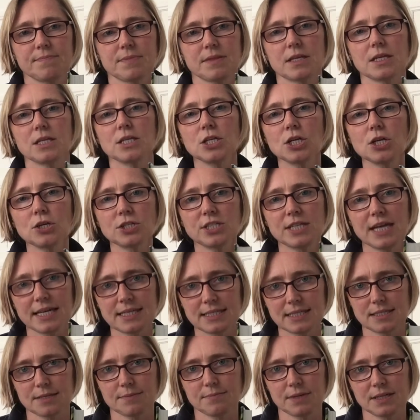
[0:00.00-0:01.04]
The New
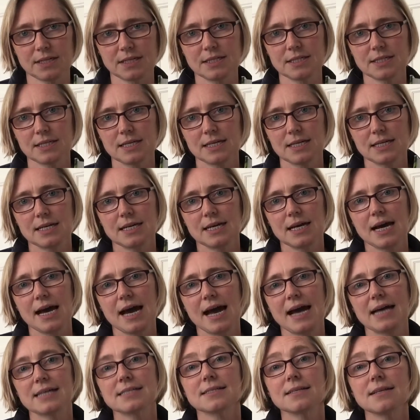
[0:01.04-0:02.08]
Testament
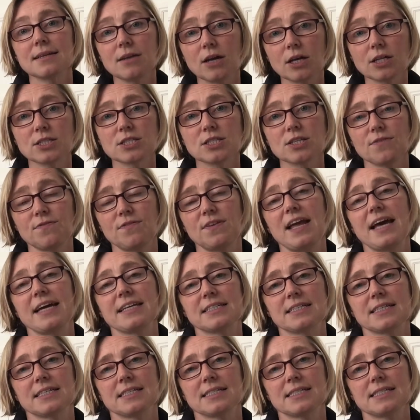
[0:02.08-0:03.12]
has lots of
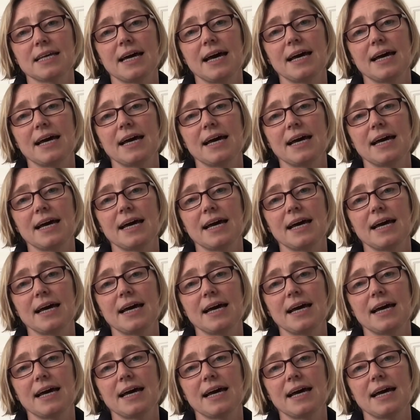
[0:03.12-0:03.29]
letters,